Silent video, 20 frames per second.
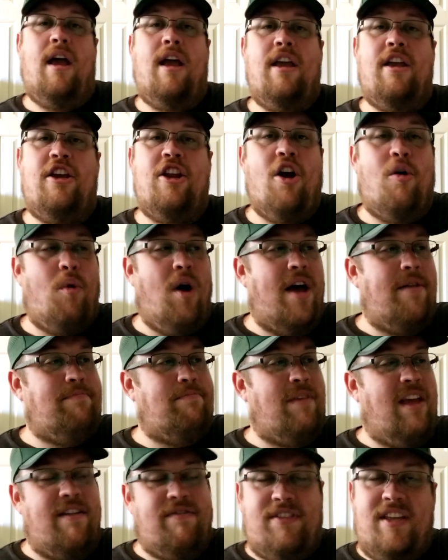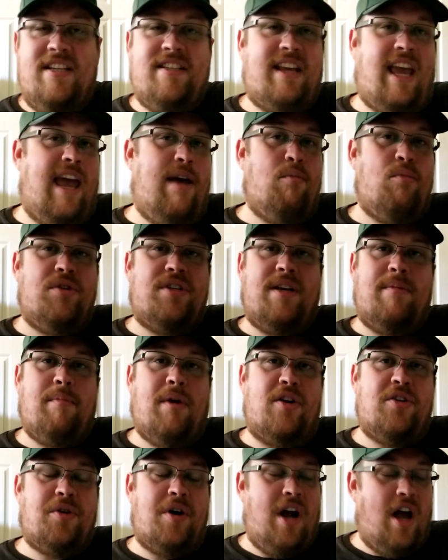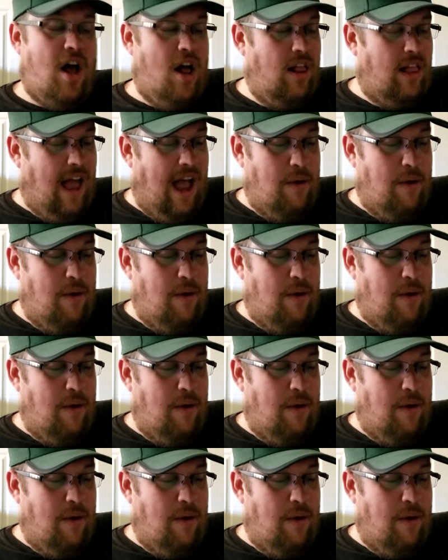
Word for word: You know what? If this game was in Montreal,